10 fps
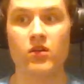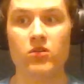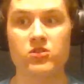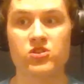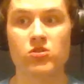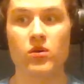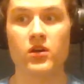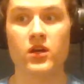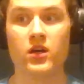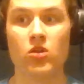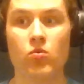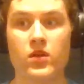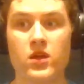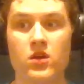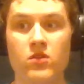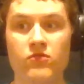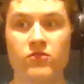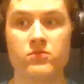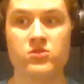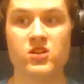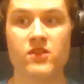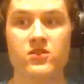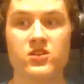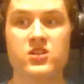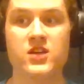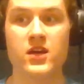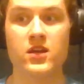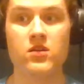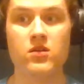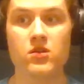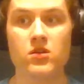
also on Halloween from 7 to 10.